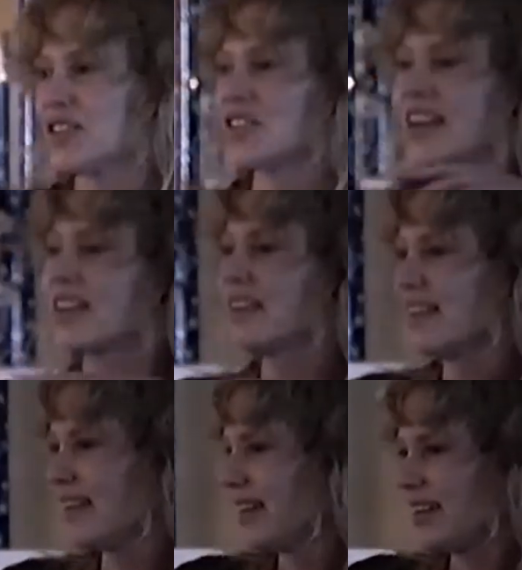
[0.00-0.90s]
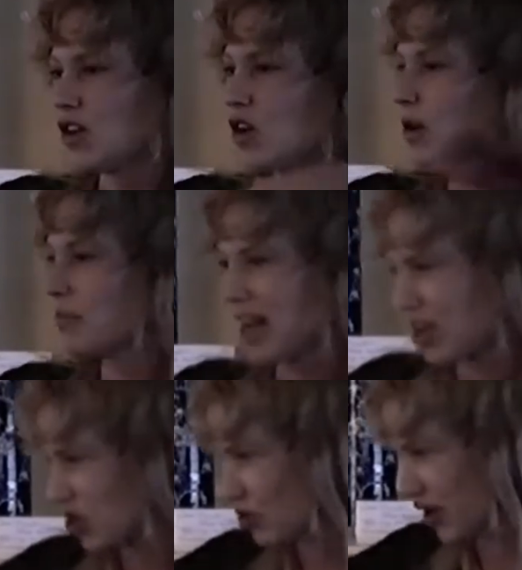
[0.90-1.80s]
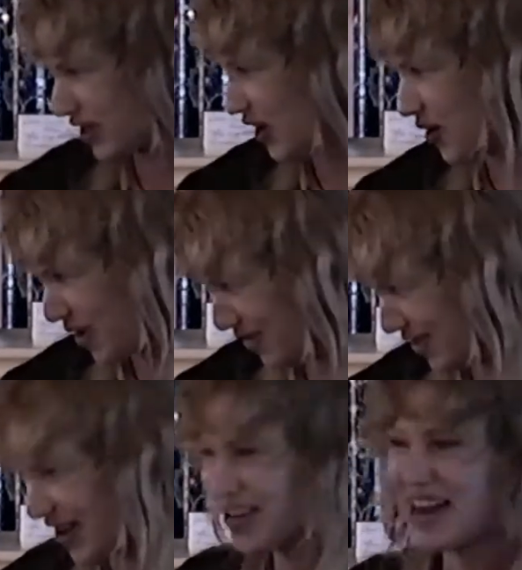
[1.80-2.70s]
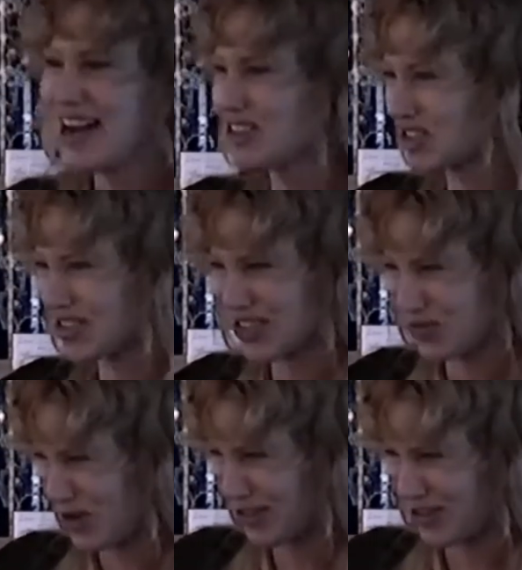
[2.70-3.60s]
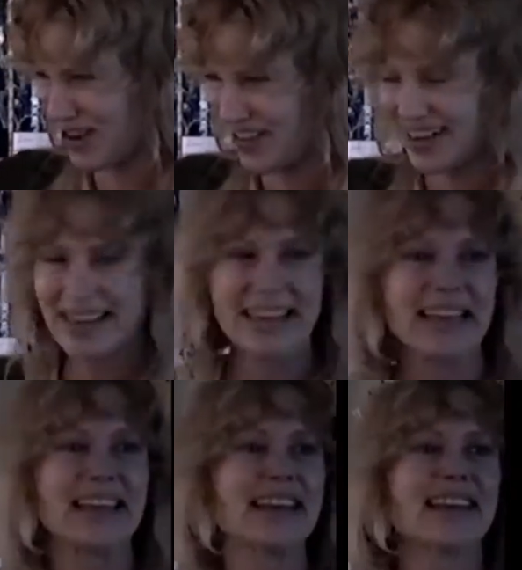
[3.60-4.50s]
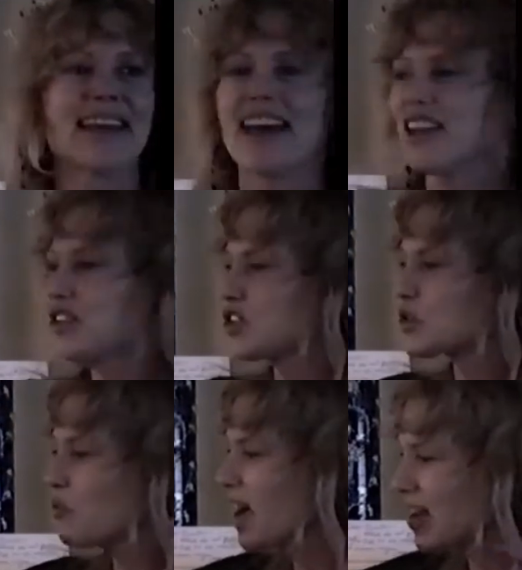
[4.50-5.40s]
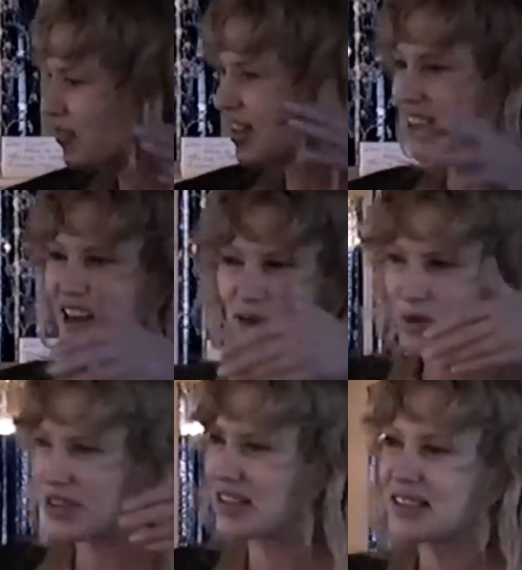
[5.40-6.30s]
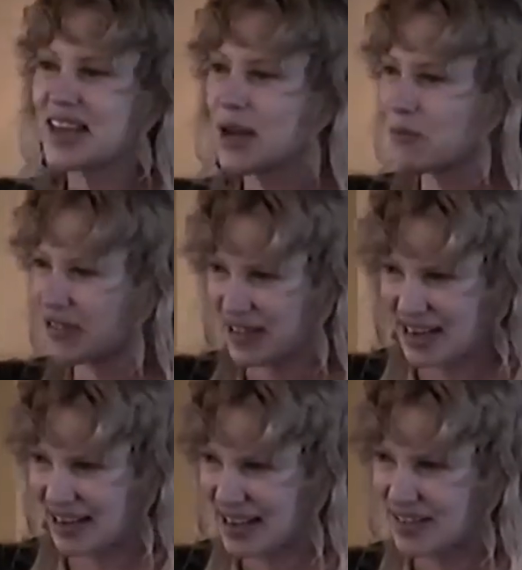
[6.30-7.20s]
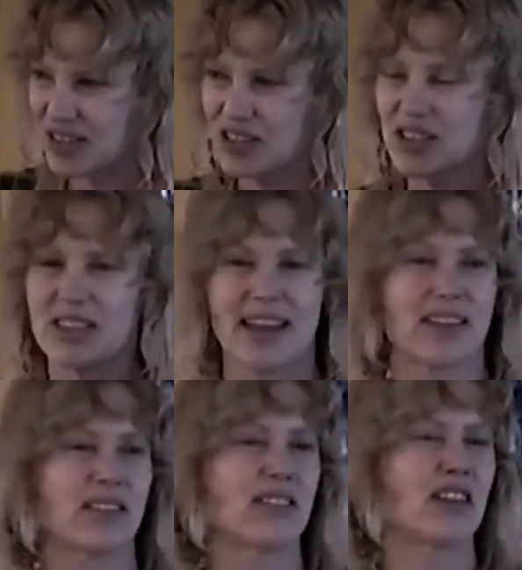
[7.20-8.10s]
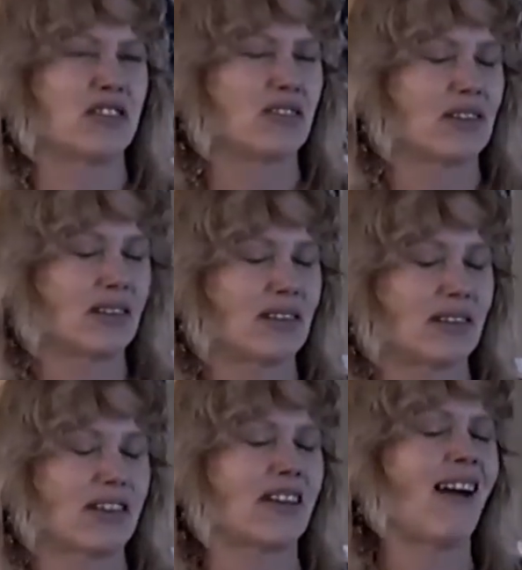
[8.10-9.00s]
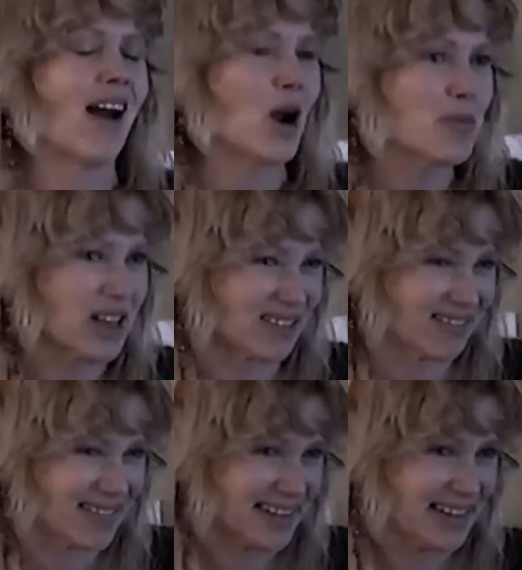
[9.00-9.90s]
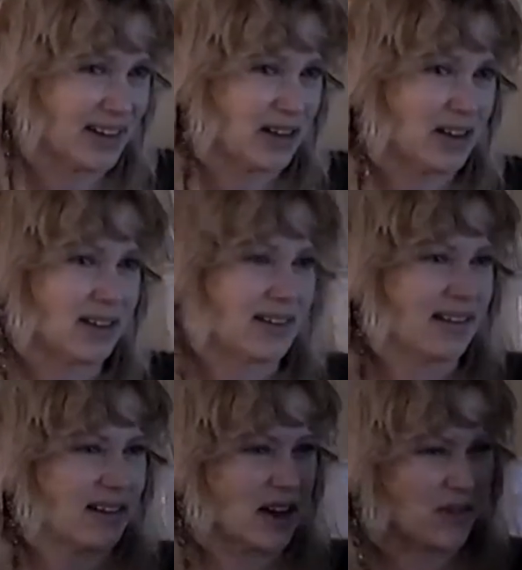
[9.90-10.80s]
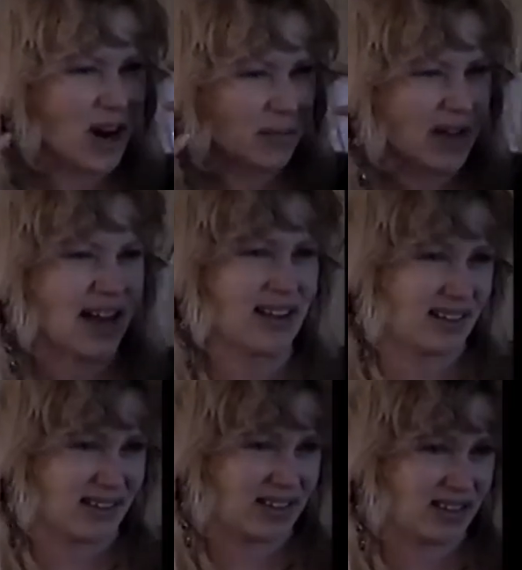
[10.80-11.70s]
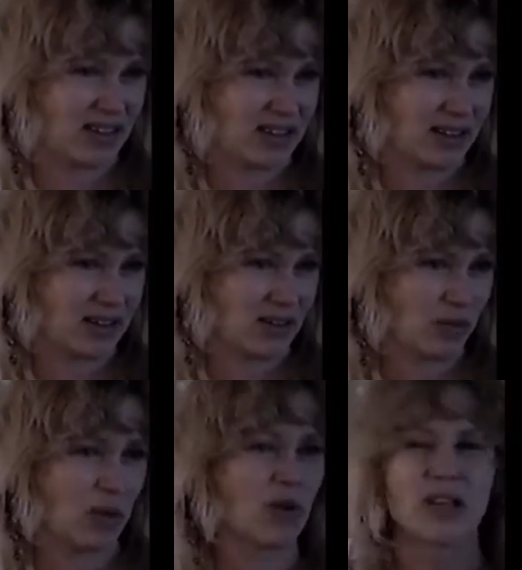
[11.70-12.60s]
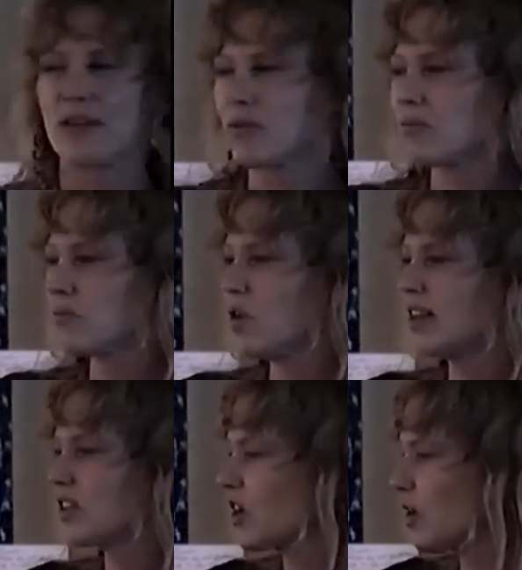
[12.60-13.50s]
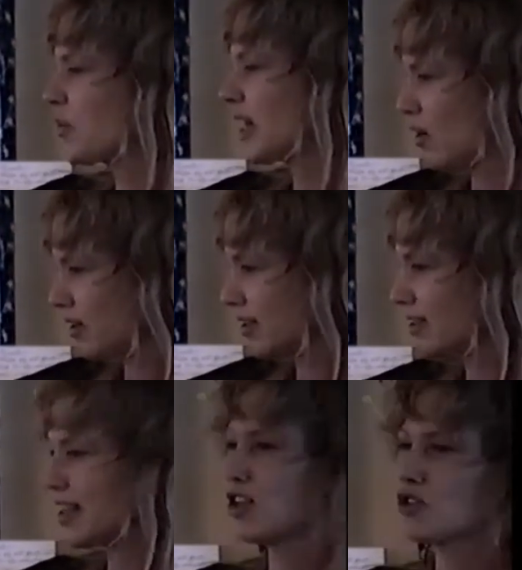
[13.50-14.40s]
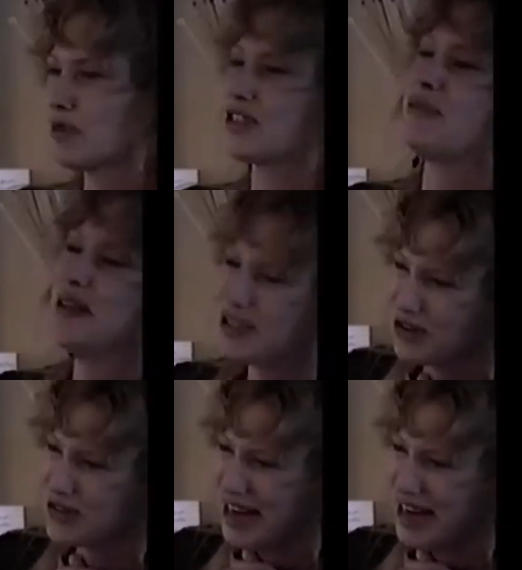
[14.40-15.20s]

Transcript: this is like no compassion whatsoever, no consciousness whatsoever. And just one after the other was the same thing. And this is like the, the carbon of our minds. We wouldn't even want to go near it. The stench must be so